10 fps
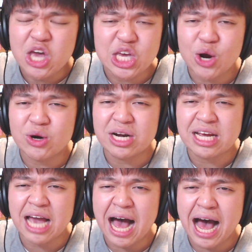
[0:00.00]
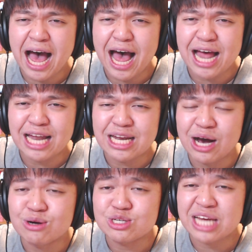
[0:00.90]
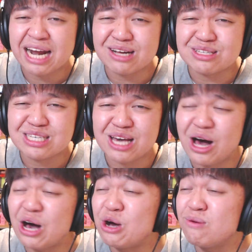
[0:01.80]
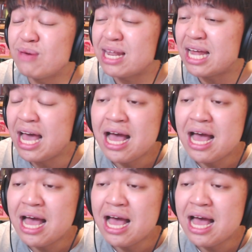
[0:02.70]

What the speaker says: You already know. Shout out to y'all who've been